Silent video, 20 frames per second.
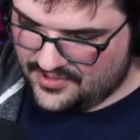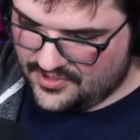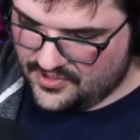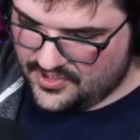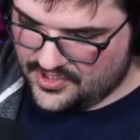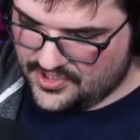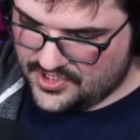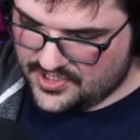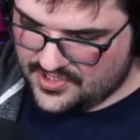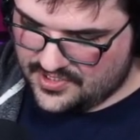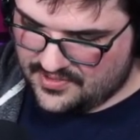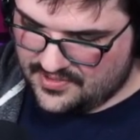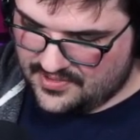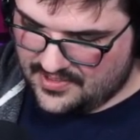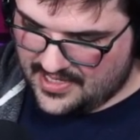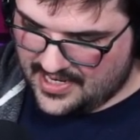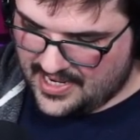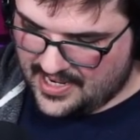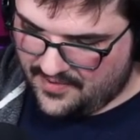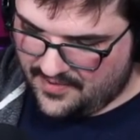You could just
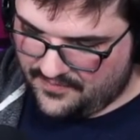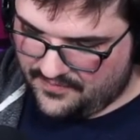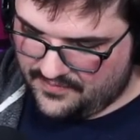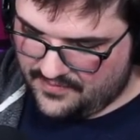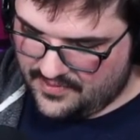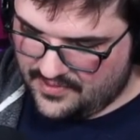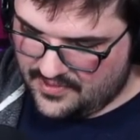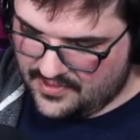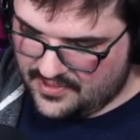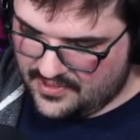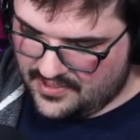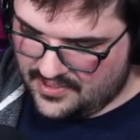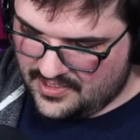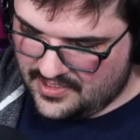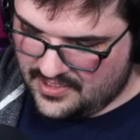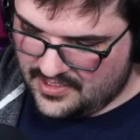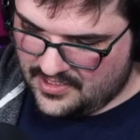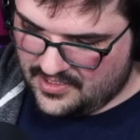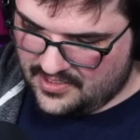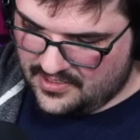have,
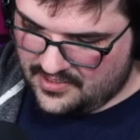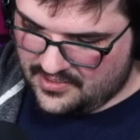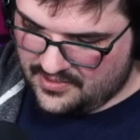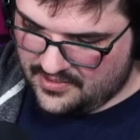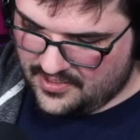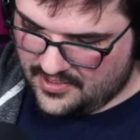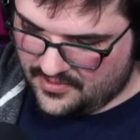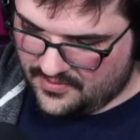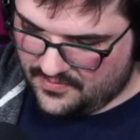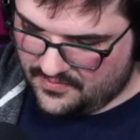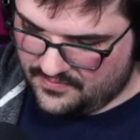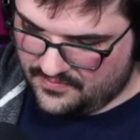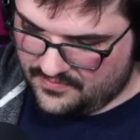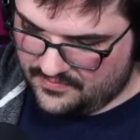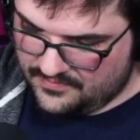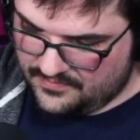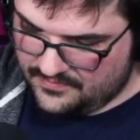just